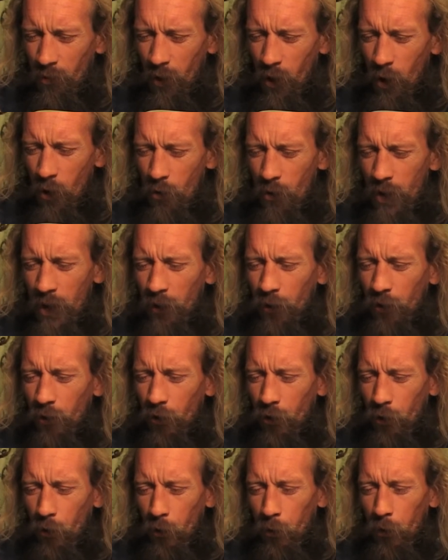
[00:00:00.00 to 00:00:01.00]
are
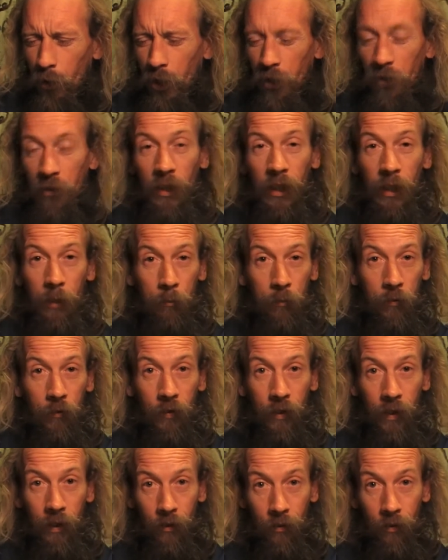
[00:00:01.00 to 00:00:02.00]
into the deep
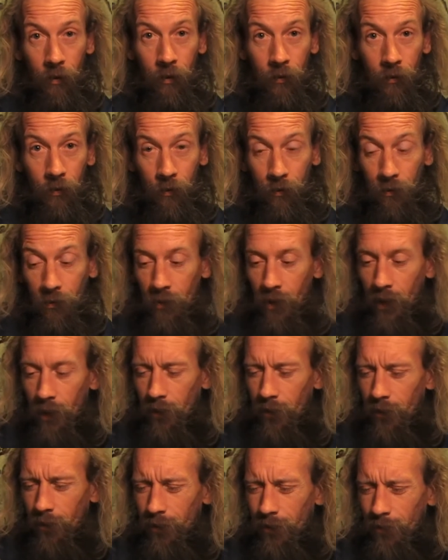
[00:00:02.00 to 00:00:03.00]
secrets of
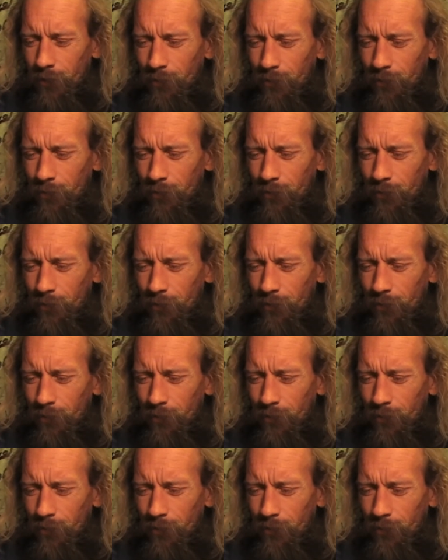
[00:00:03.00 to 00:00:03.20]
Satan.